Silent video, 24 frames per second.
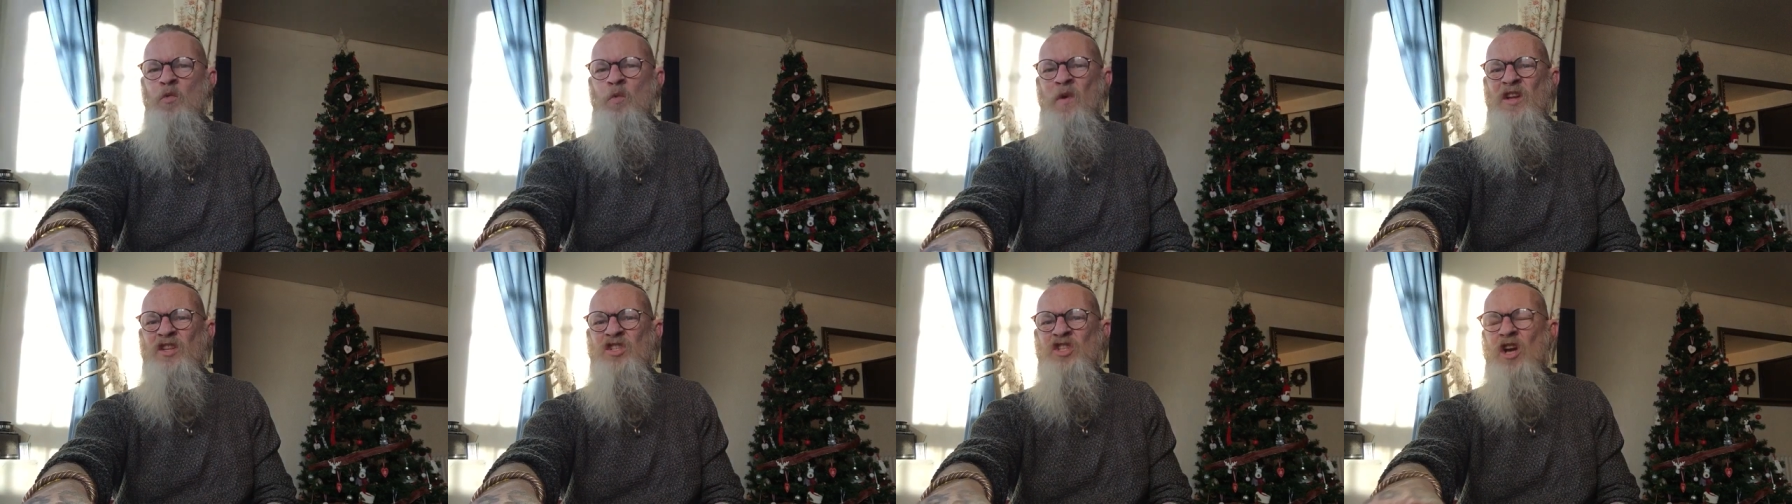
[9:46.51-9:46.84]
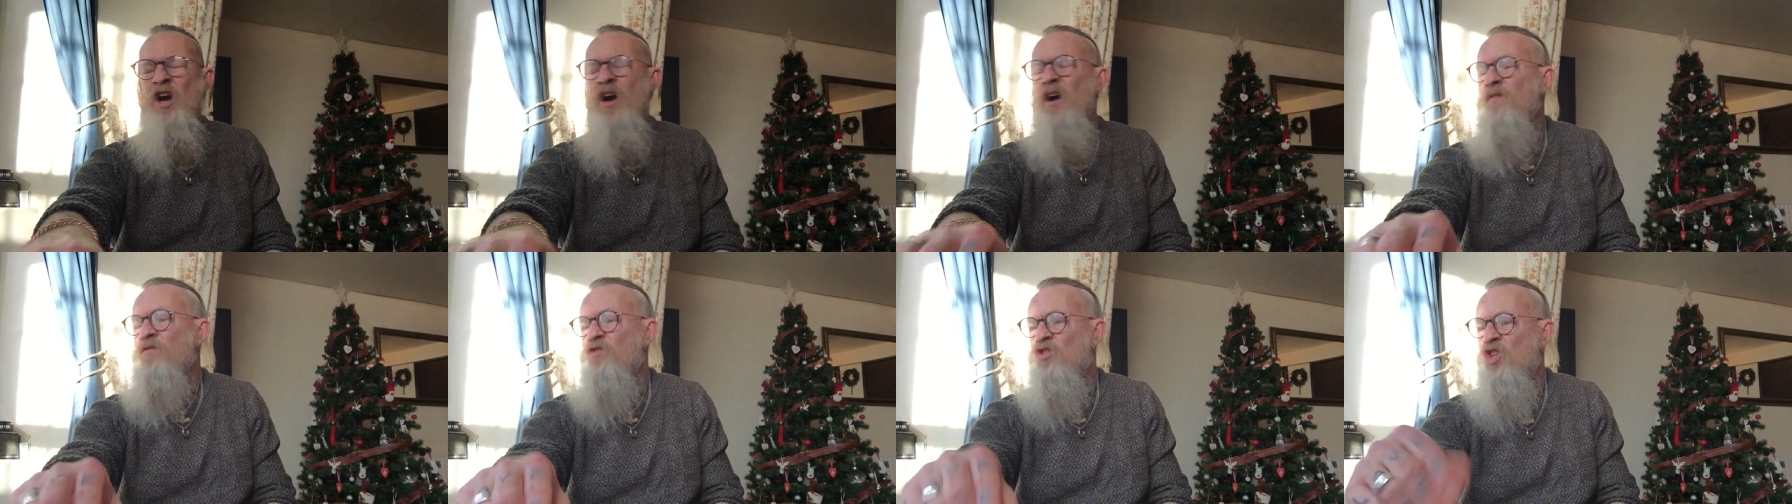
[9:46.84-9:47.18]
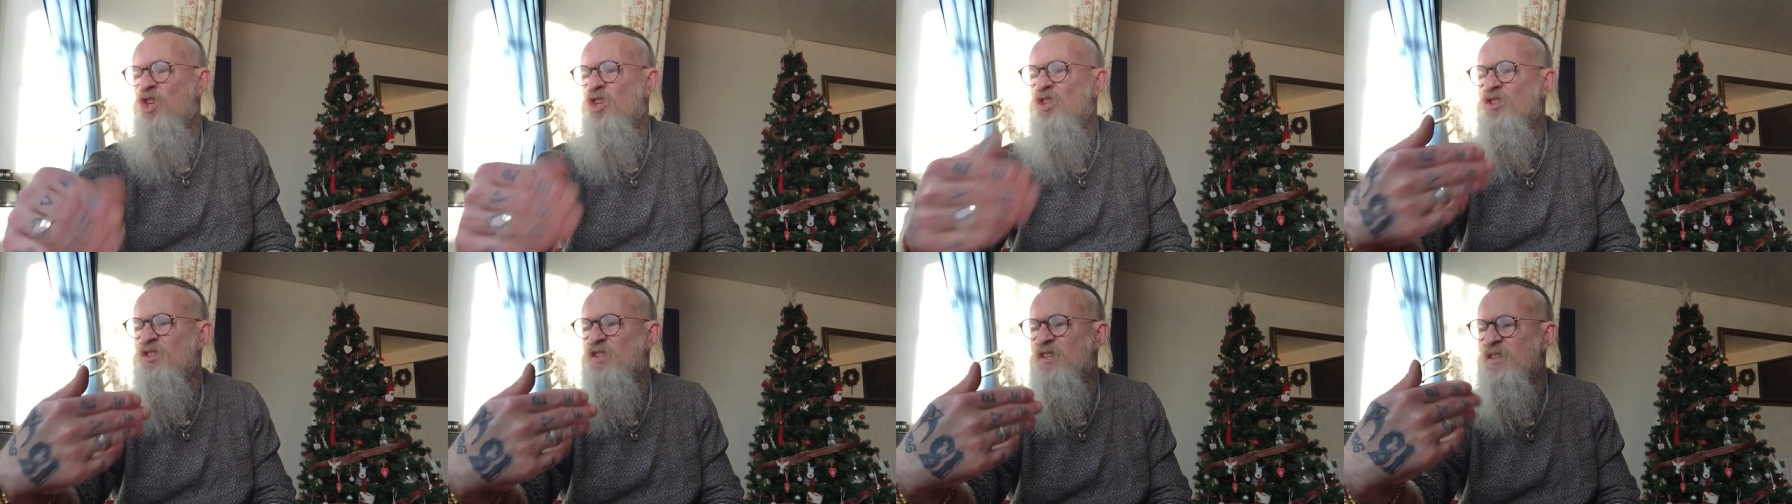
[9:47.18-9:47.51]
which I've
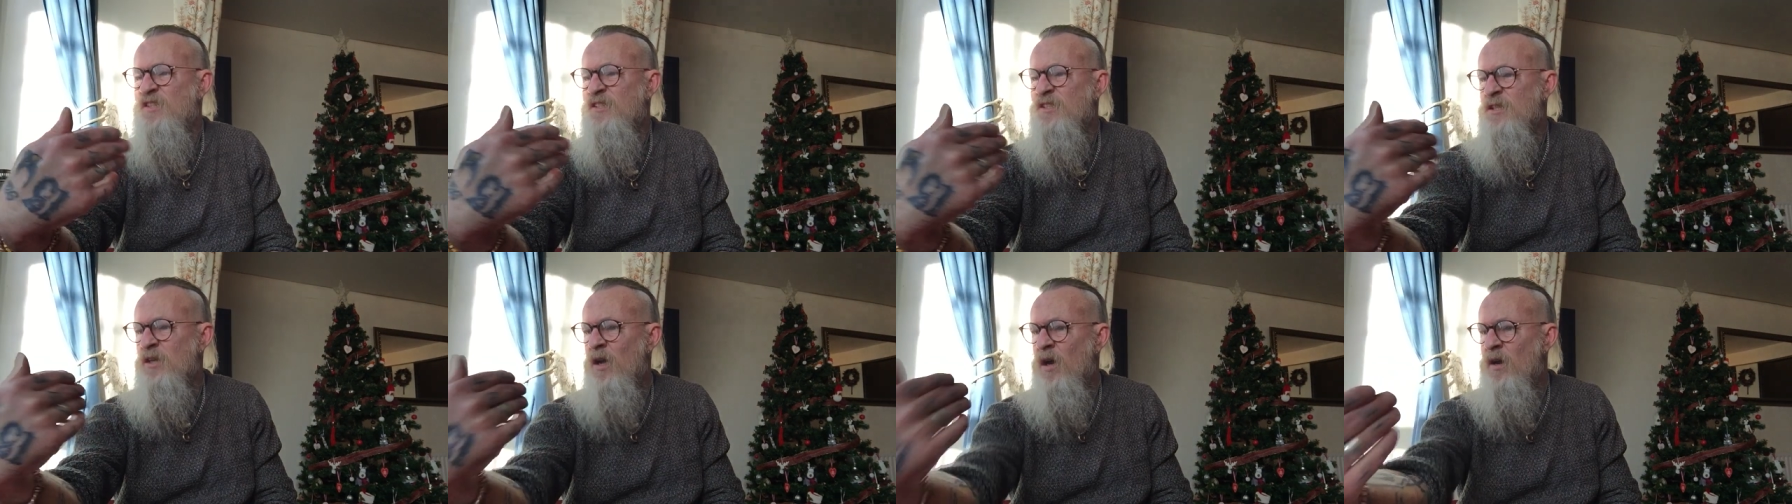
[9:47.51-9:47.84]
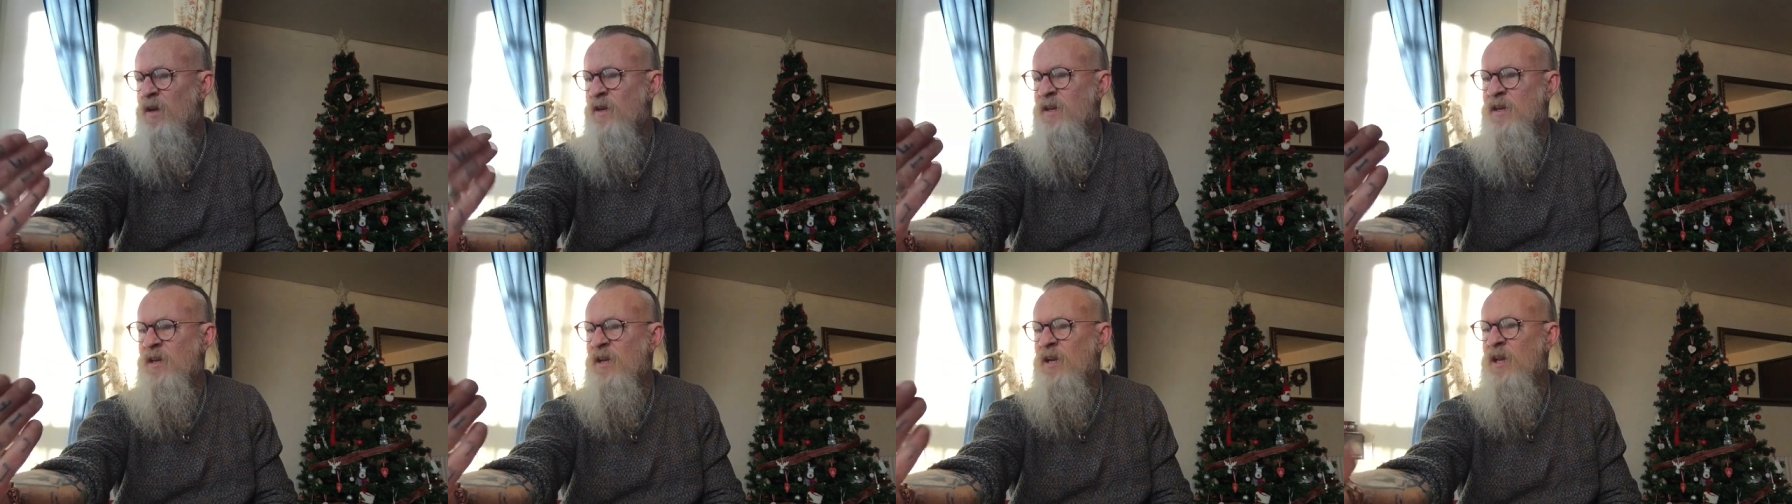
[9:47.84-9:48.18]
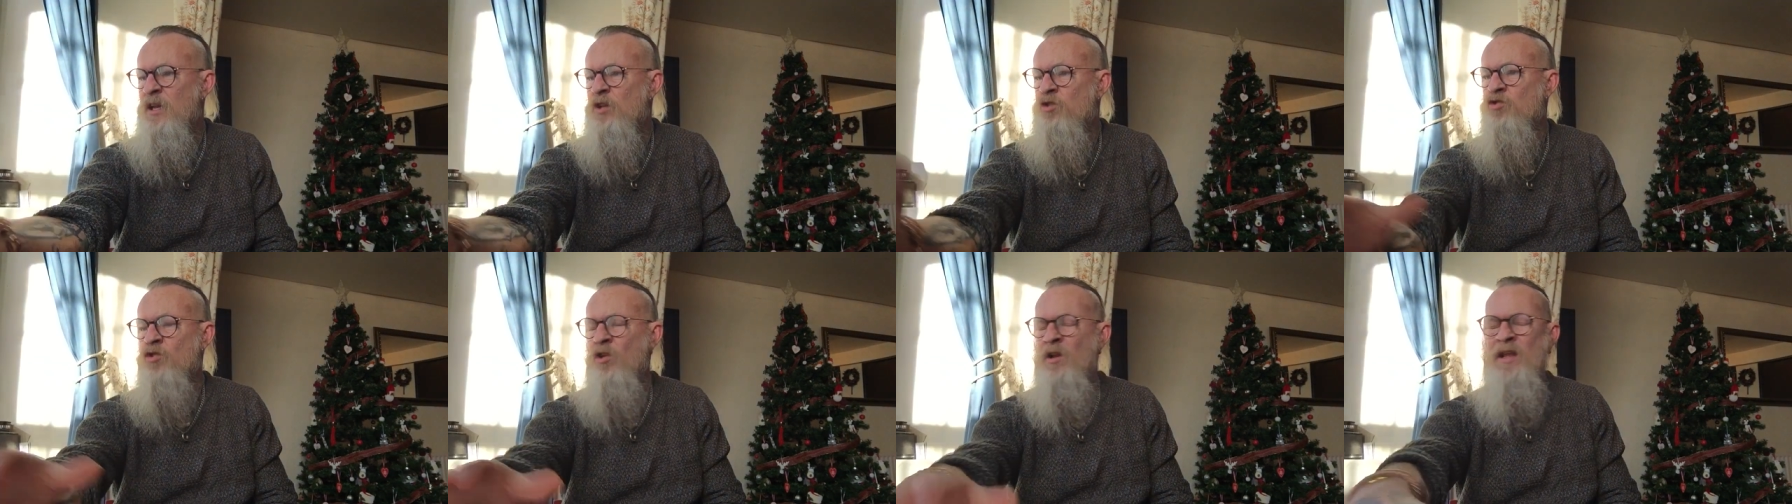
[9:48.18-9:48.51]
just decided
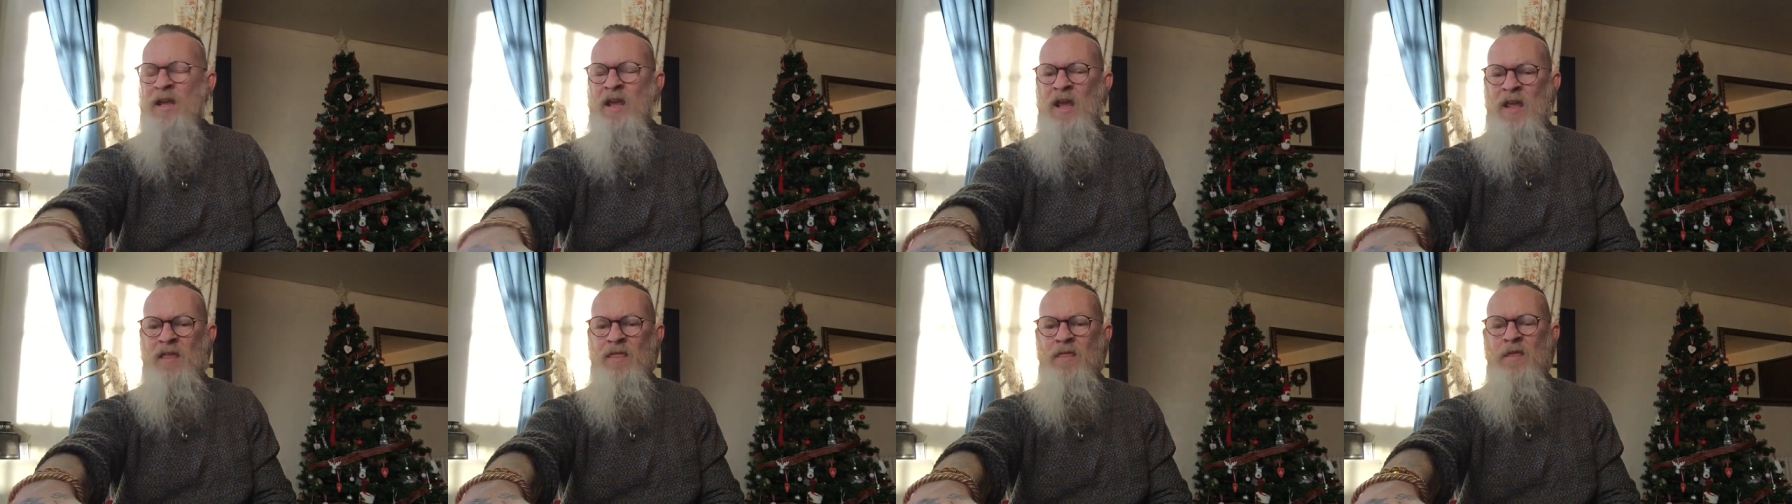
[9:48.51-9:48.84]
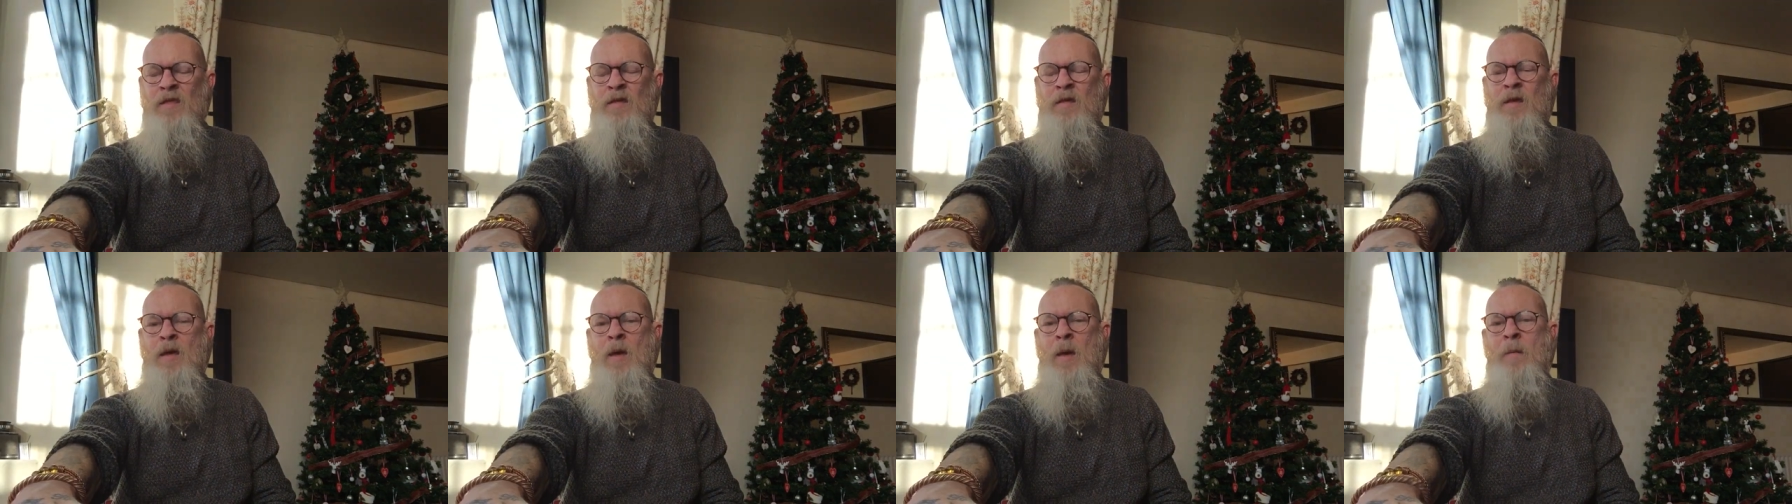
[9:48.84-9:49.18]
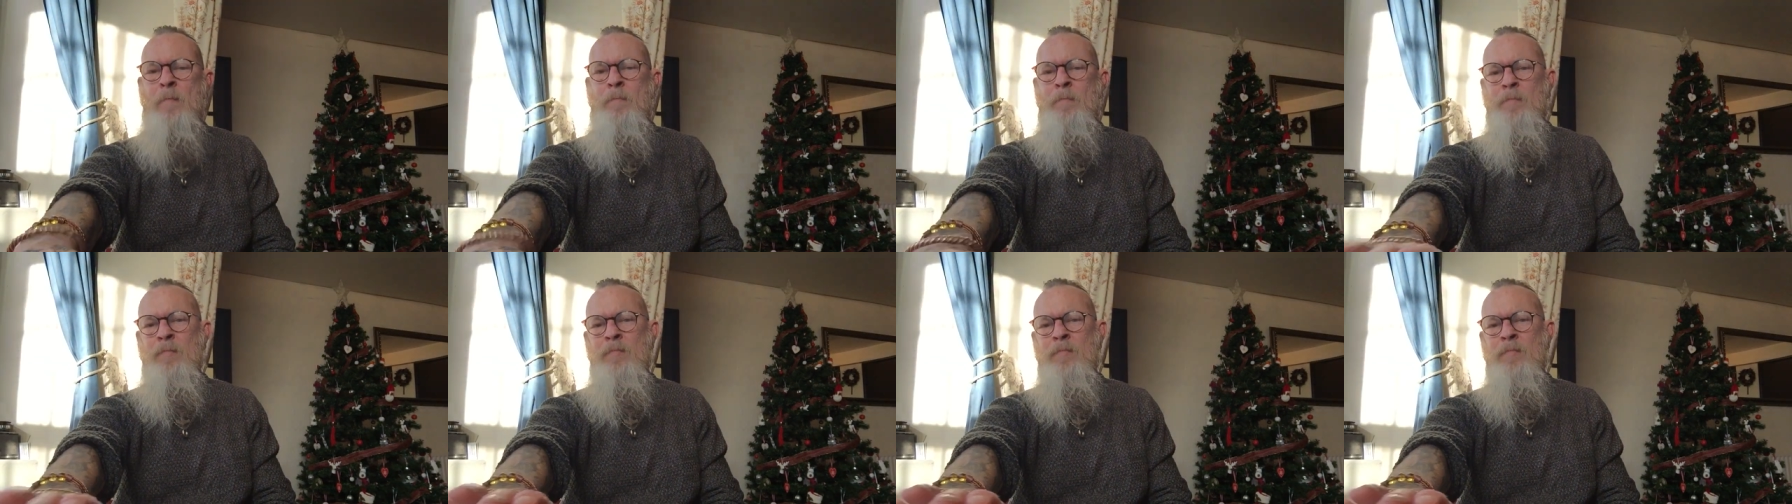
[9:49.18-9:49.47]
literally in the